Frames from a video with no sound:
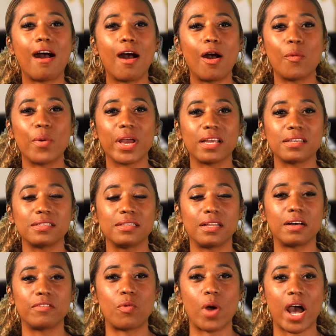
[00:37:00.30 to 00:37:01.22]
I always
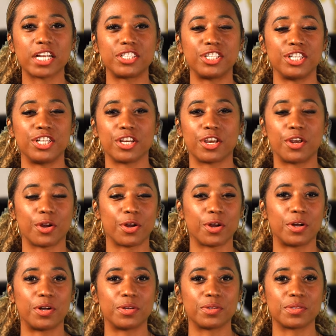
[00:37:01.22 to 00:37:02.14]
love watching the
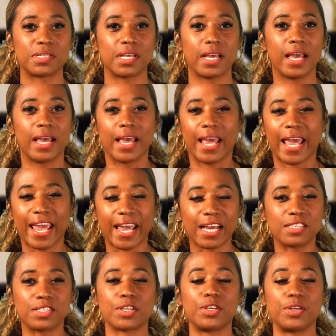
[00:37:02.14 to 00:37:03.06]
girls
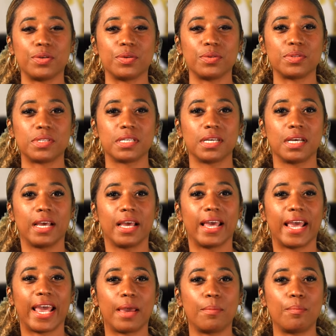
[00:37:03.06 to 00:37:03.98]
execute.
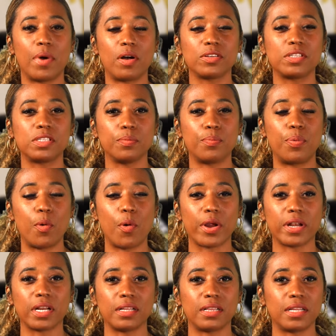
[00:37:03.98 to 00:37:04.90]
And most
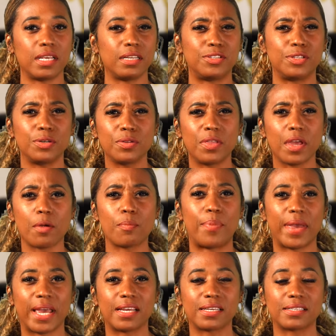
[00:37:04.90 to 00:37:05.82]
importantly, do their
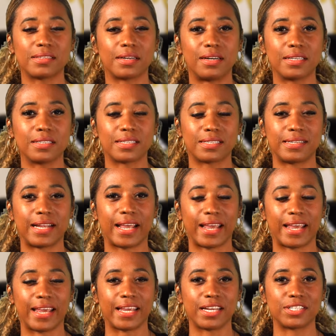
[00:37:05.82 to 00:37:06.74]
best on the
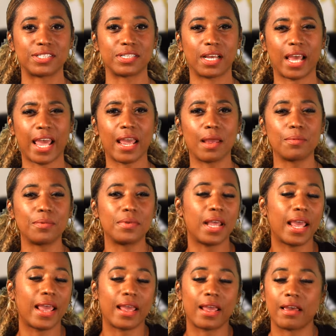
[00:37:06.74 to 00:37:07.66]
stage
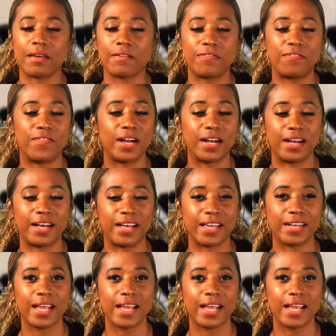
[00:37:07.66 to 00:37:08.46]
and have fun.